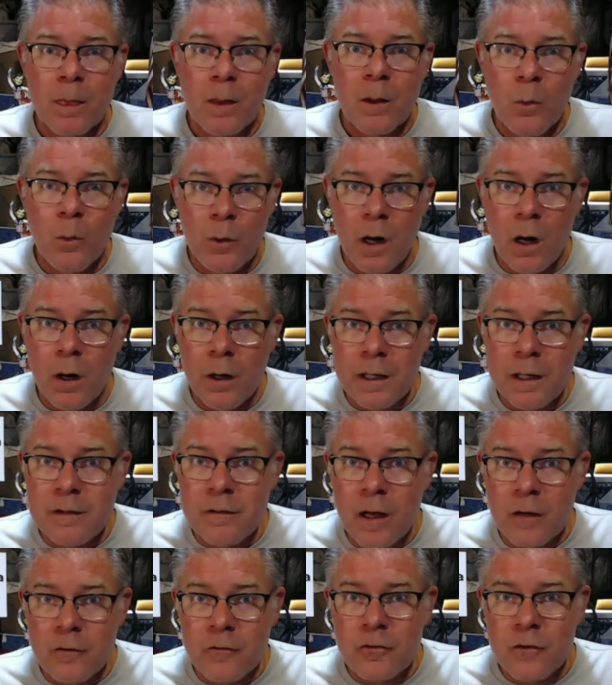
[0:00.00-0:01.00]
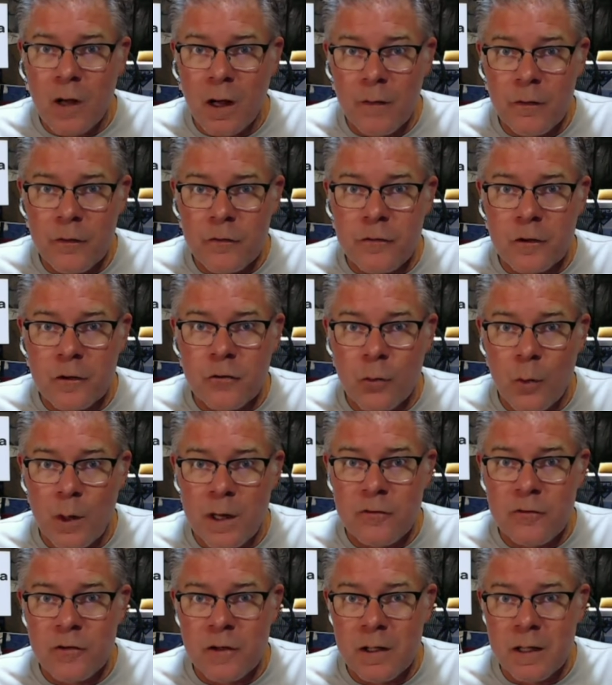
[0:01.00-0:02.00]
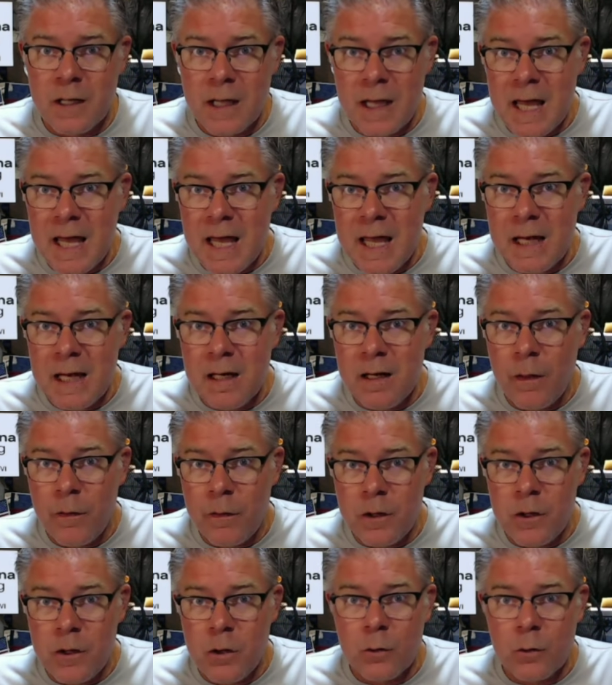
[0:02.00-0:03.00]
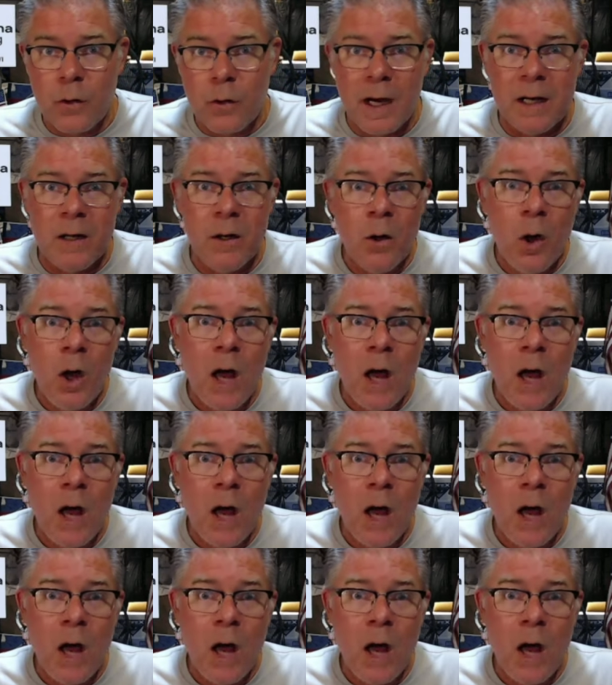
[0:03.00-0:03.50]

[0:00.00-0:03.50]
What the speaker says: We already touched on the situation in the Ukraine.